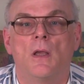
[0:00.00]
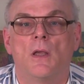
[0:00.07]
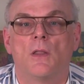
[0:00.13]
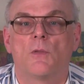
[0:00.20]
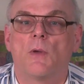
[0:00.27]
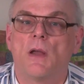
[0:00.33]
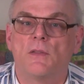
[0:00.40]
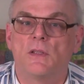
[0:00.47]

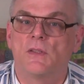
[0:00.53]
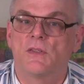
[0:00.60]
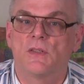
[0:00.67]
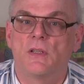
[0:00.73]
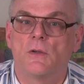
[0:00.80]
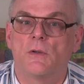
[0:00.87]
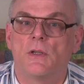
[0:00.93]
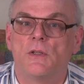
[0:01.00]
Throughout this
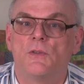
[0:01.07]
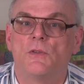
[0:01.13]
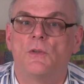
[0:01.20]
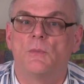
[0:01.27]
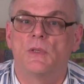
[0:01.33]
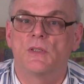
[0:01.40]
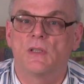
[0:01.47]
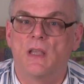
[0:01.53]
series,
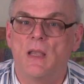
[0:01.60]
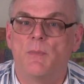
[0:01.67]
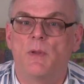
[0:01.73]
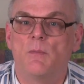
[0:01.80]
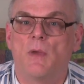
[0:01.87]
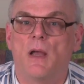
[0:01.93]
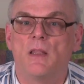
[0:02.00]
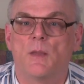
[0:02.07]
you must keep
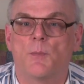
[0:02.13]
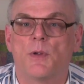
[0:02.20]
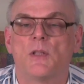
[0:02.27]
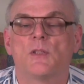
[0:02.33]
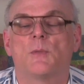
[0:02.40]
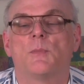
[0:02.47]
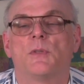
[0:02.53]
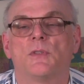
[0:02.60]
in mind the
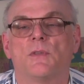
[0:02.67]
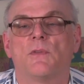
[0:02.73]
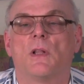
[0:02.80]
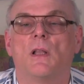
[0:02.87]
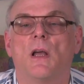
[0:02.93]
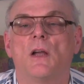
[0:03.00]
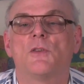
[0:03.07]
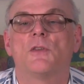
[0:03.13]
principles of
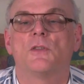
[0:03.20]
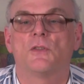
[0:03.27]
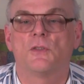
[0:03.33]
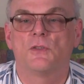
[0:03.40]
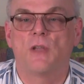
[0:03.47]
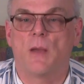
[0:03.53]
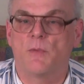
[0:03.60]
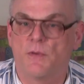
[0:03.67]

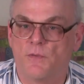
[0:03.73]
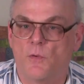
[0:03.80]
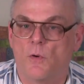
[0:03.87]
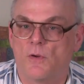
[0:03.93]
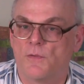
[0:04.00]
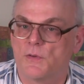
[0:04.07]
Colossians chapter 4,